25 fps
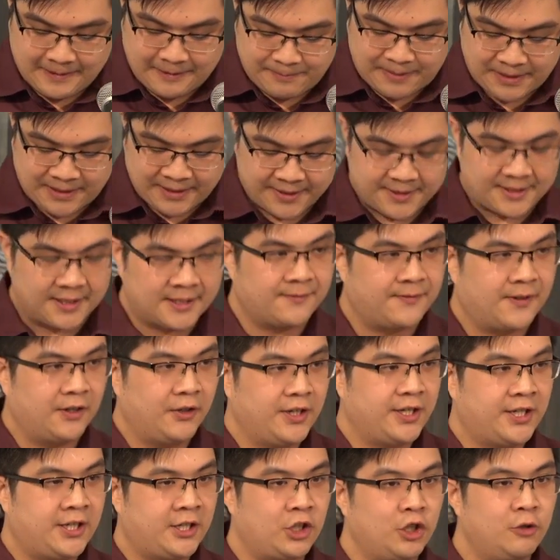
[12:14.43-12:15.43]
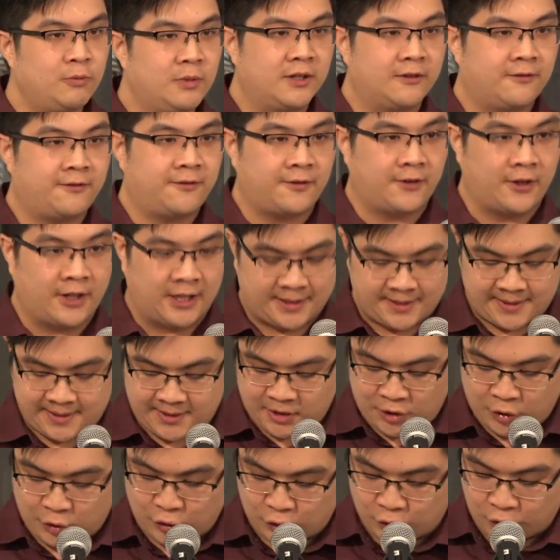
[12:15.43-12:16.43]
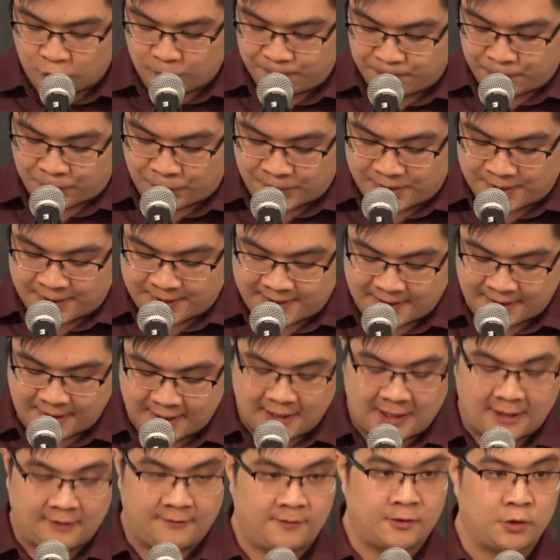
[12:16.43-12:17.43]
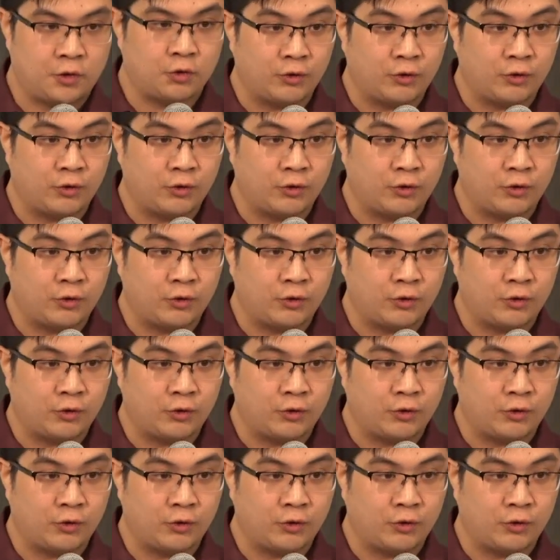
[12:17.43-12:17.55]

Because it's very human for us to perceive